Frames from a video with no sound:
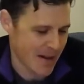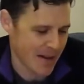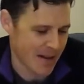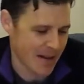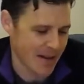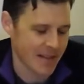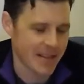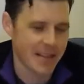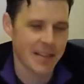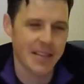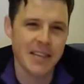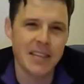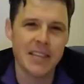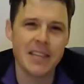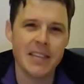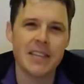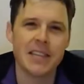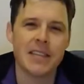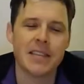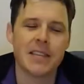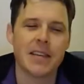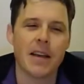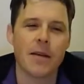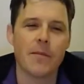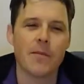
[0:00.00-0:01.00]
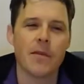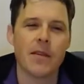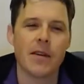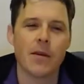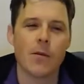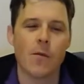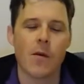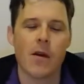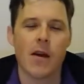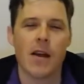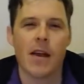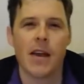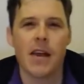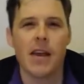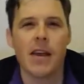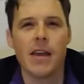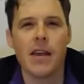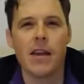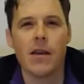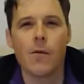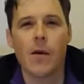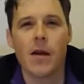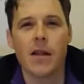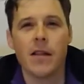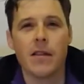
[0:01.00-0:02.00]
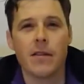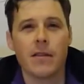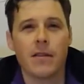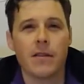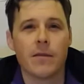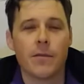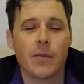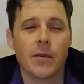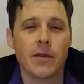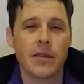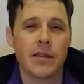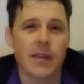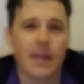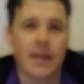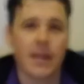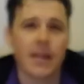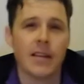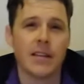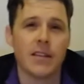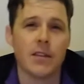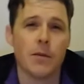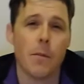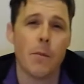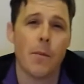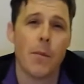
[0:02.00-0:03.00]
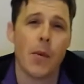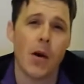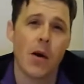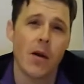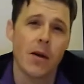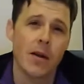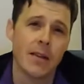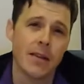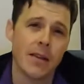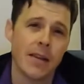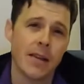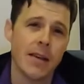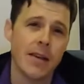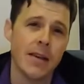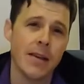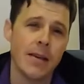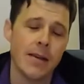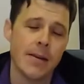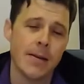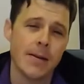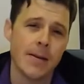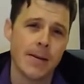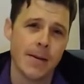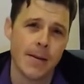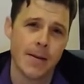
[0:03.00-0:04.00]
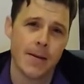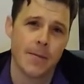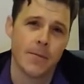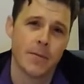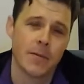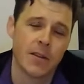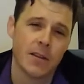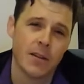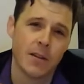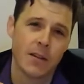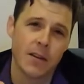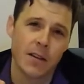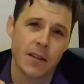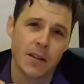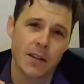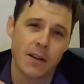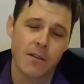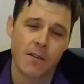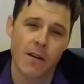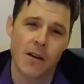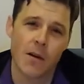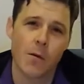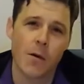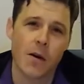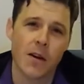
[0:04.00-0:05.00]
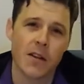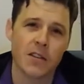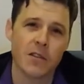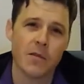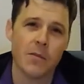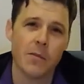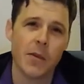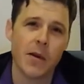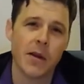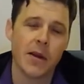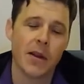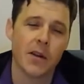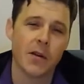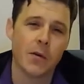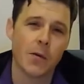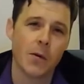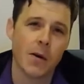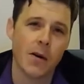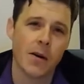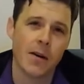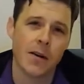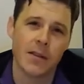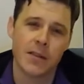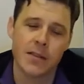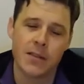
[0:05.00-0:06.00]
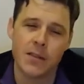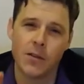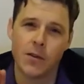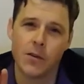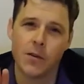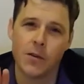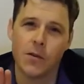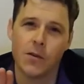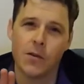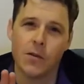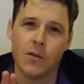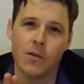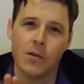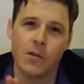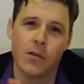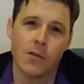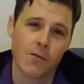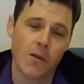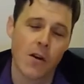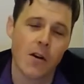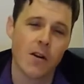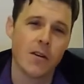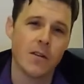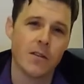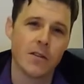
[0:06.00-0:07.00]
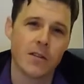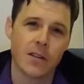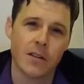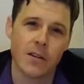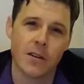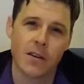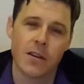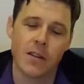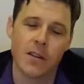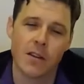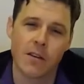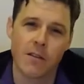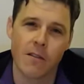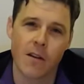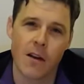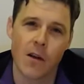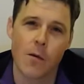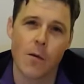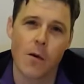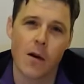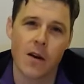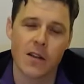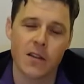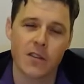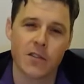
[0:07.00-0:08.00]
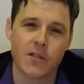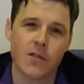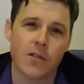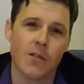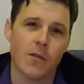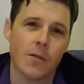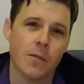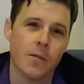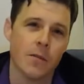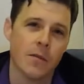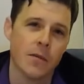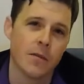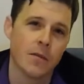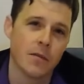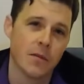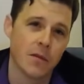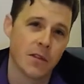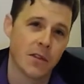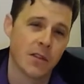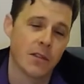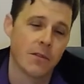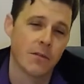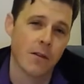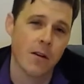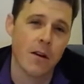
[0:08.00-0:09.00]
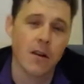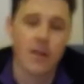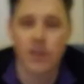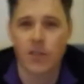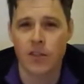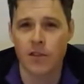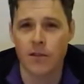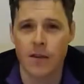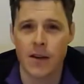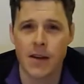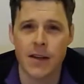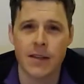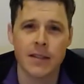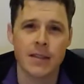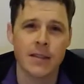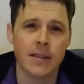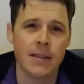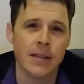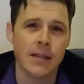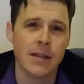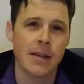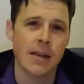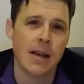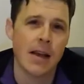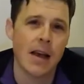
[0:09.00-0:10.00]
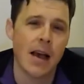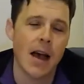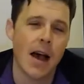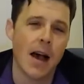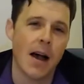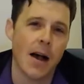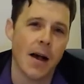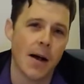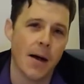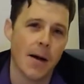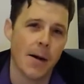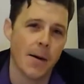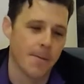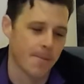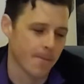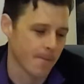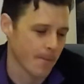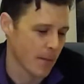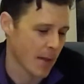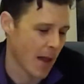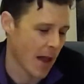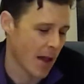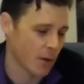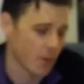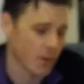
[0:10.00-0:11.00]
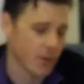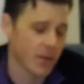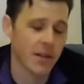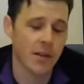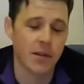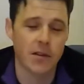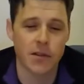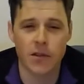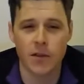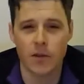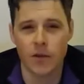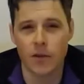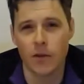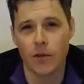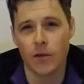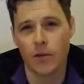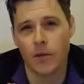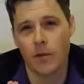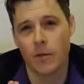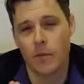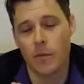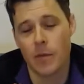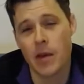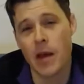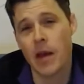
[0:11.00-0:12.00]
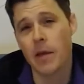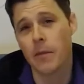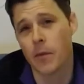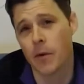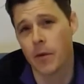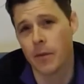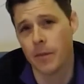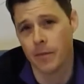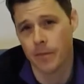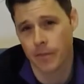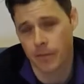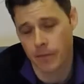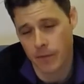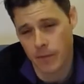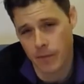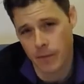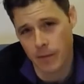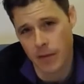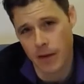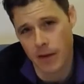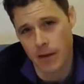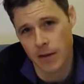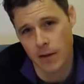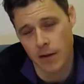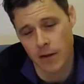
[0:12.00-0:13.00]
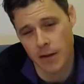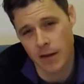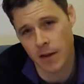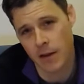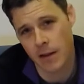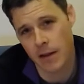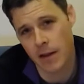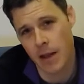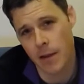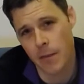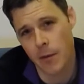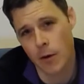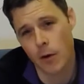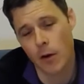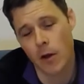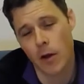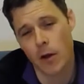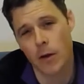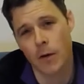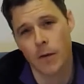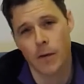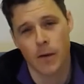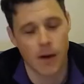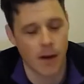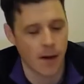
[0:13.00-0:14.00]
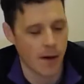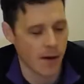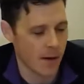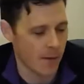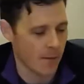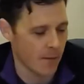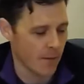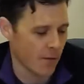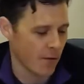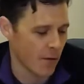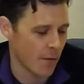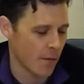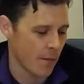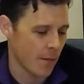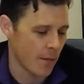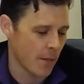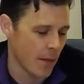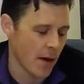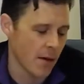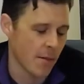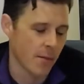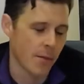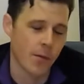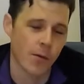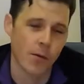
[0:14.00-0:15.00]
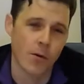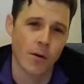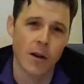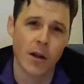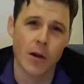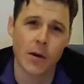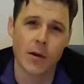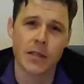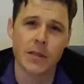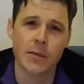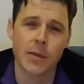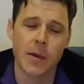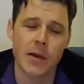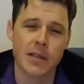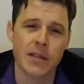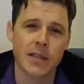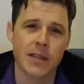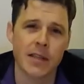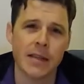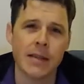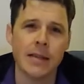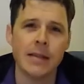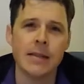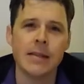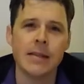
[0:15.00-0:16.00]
So this is something where he went particularly to Burgundy to look at the great wines from Pinot Noir, to the Rhone to look at the great wines from Syrah, Shiraz, and also to Piedmont, looking at Nebbiolo from Barolo especially.